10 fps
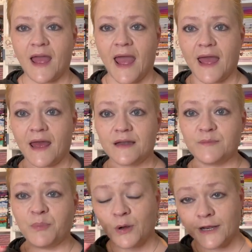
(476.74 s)

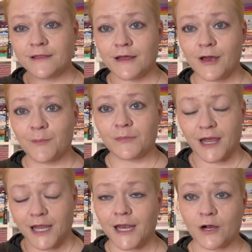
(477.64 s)
and putting them
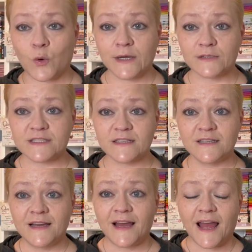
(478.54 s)
like in a quilt
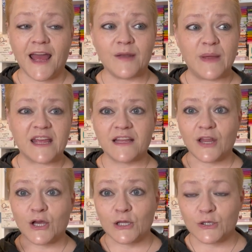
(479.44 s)
and making
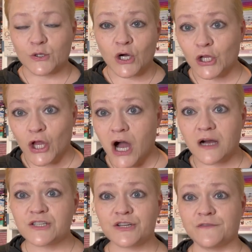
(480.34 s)
like a little
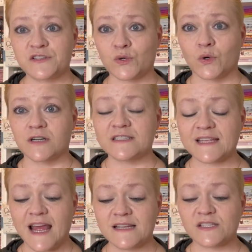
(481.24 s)
collage of sorts.
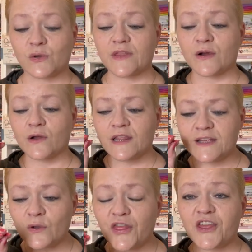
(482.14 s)
And so there are
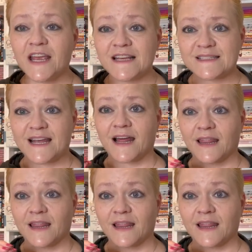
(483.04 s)
little things that I